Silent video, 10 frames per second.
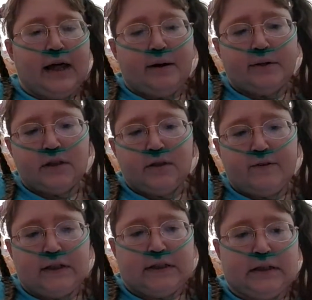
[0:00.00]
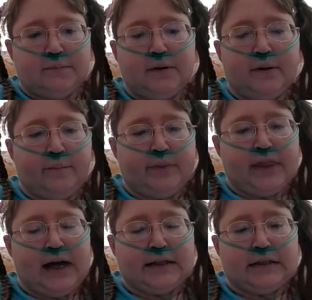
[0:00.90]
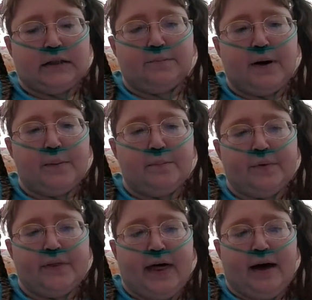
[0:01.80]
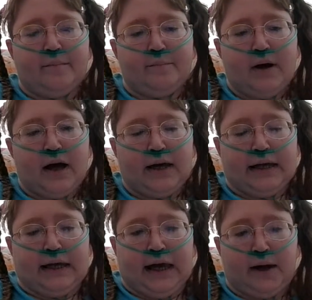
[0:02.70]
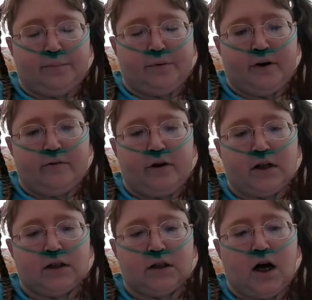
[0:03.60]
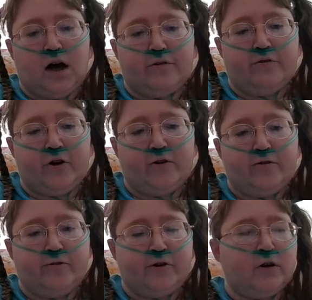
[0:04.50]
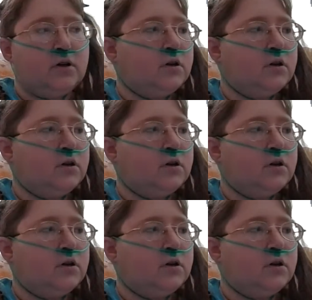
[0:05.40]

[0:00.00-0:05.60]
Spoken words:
That was the Vista pump. That's the pump that my Kepra runs off of.